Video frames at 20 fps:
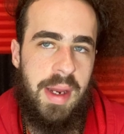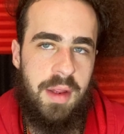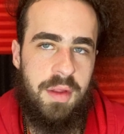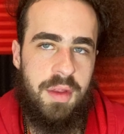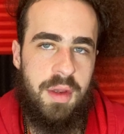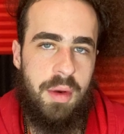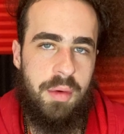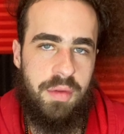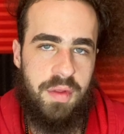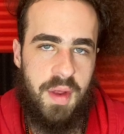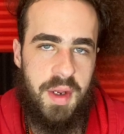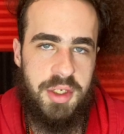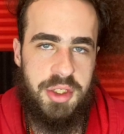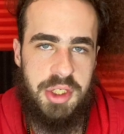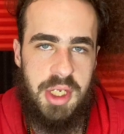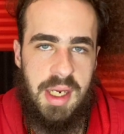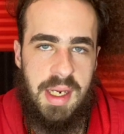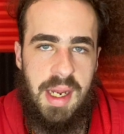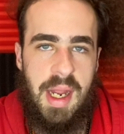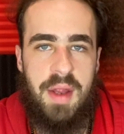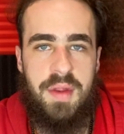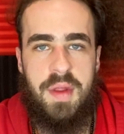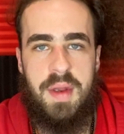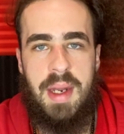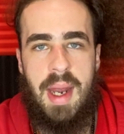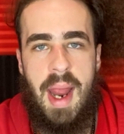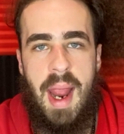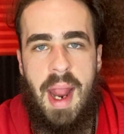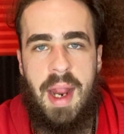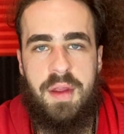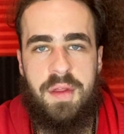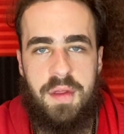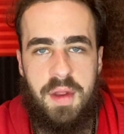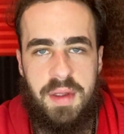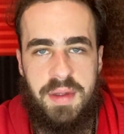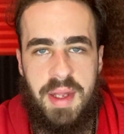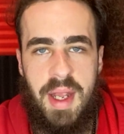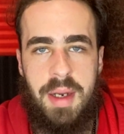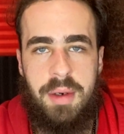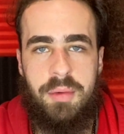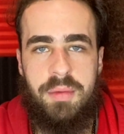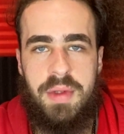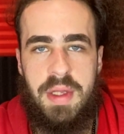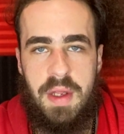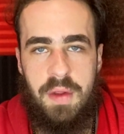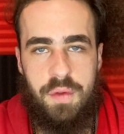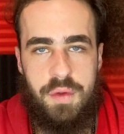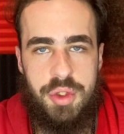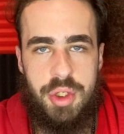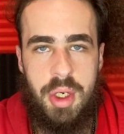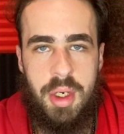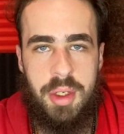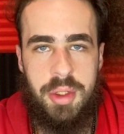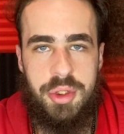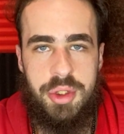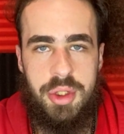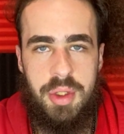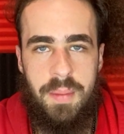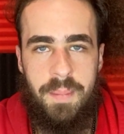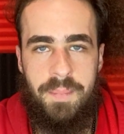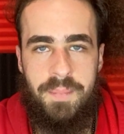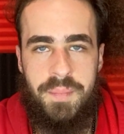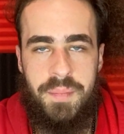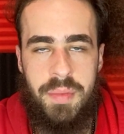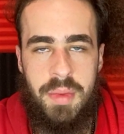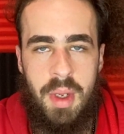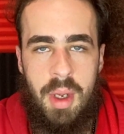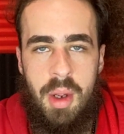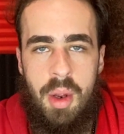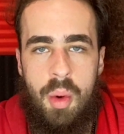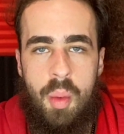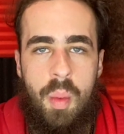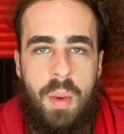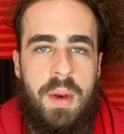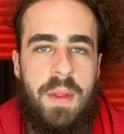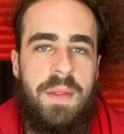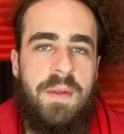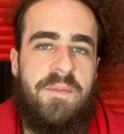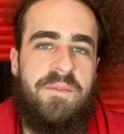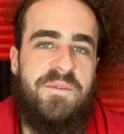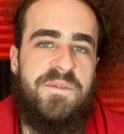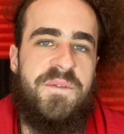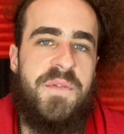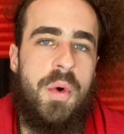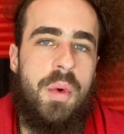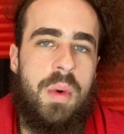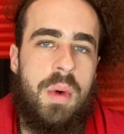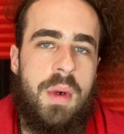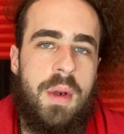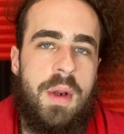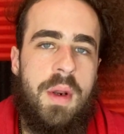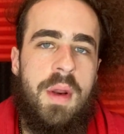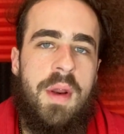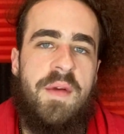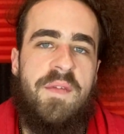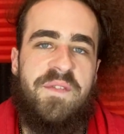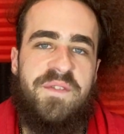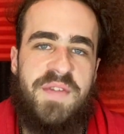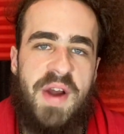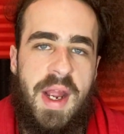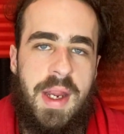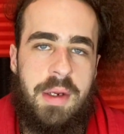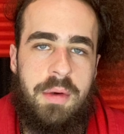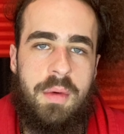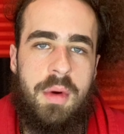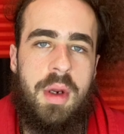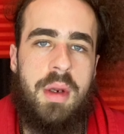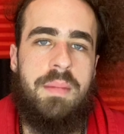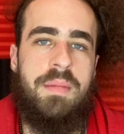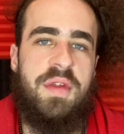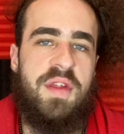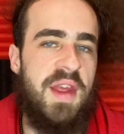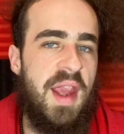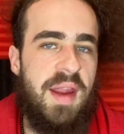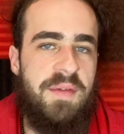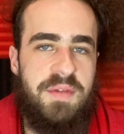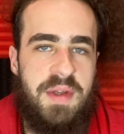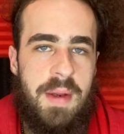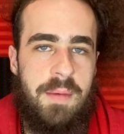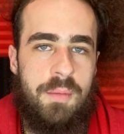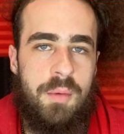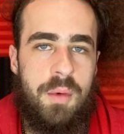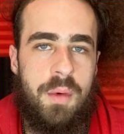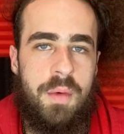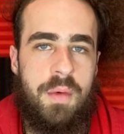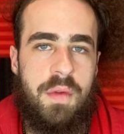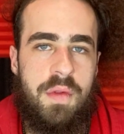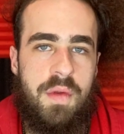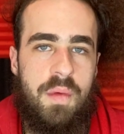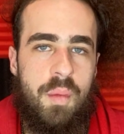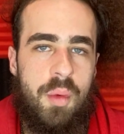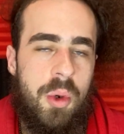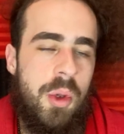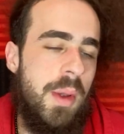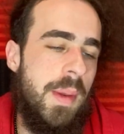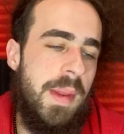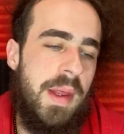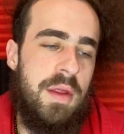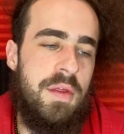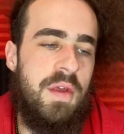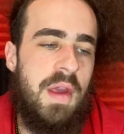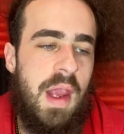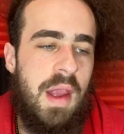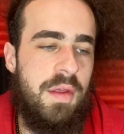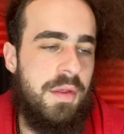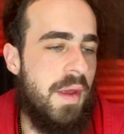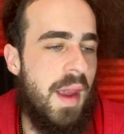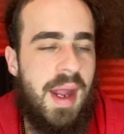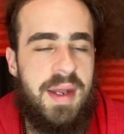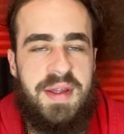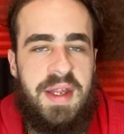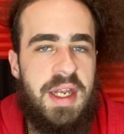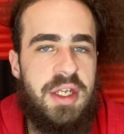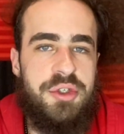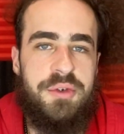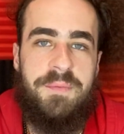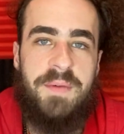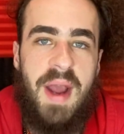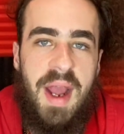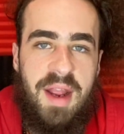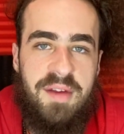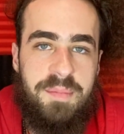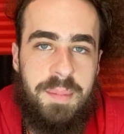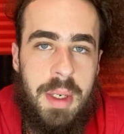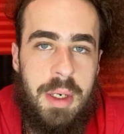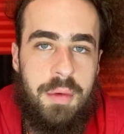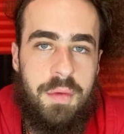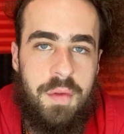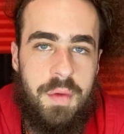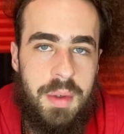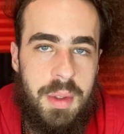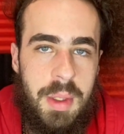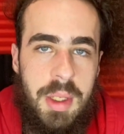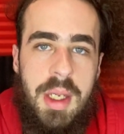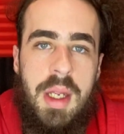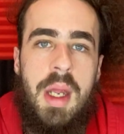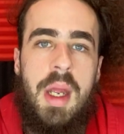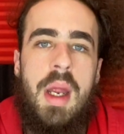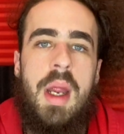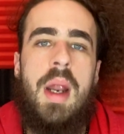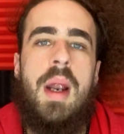is no such thing as an accidental discharge. What are the four firearm safety rules? Well, in this case, I teach five personally,